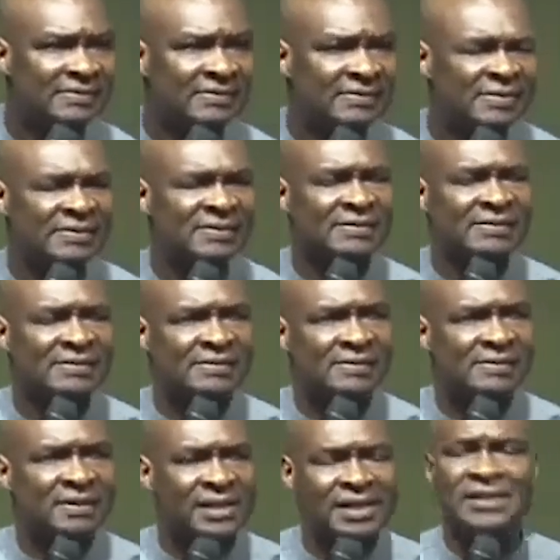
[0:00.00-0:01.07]

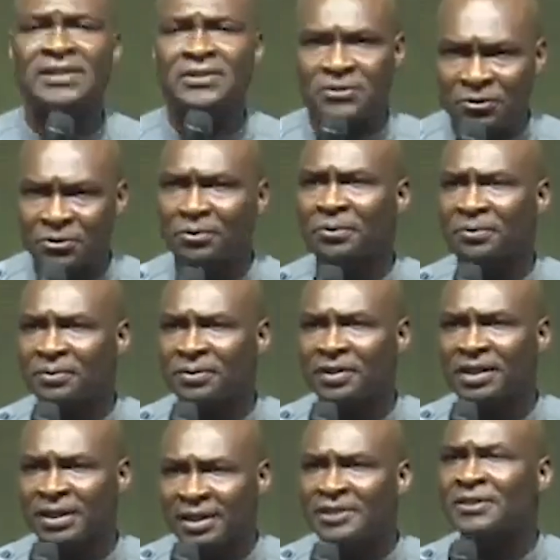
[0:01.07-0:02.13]
This is true.
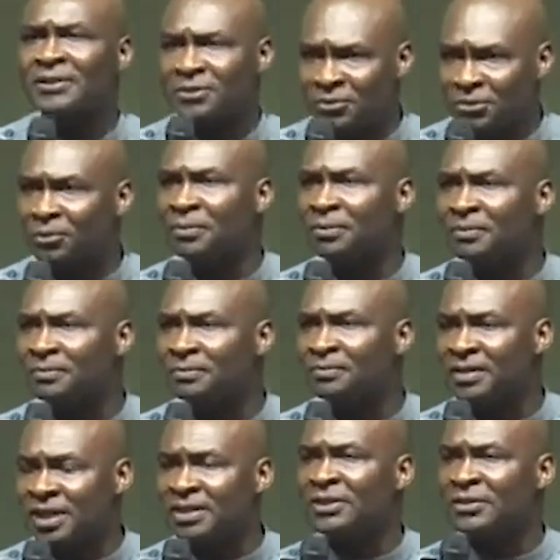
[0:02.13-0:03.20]

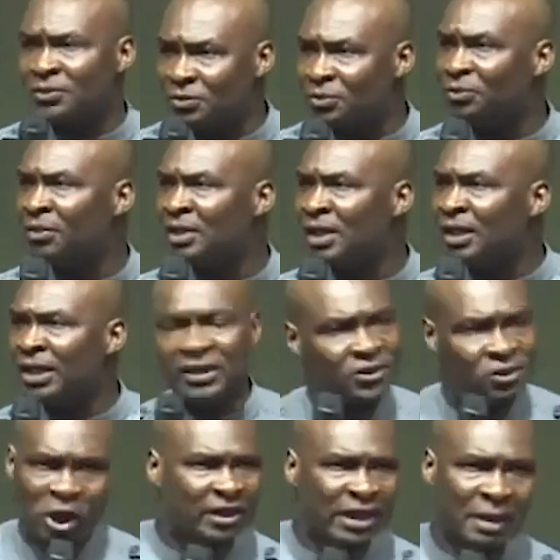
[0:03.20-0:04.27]

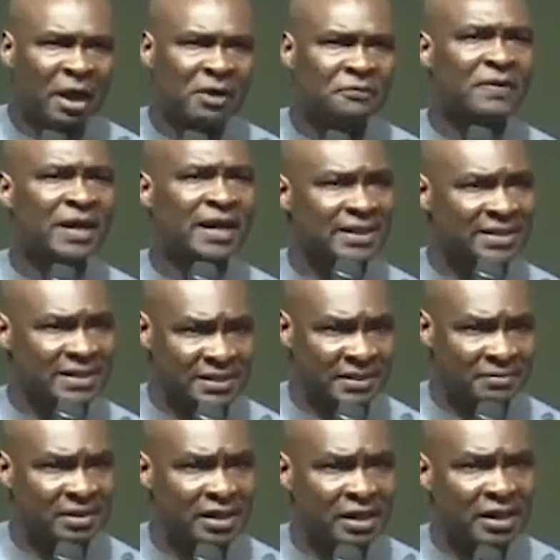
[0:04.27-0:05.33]
It's not about
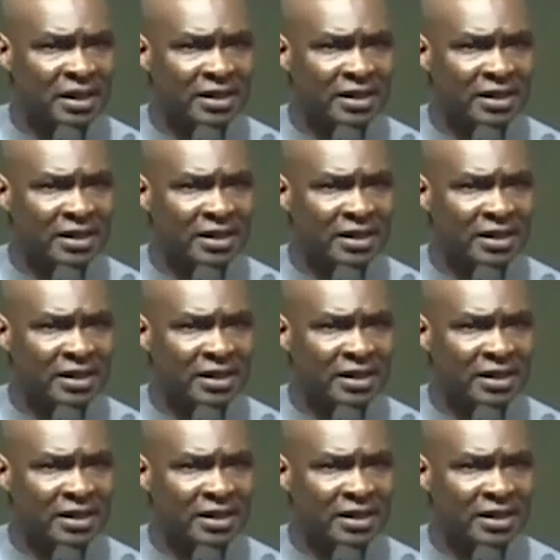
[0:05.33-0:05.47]
fanatism.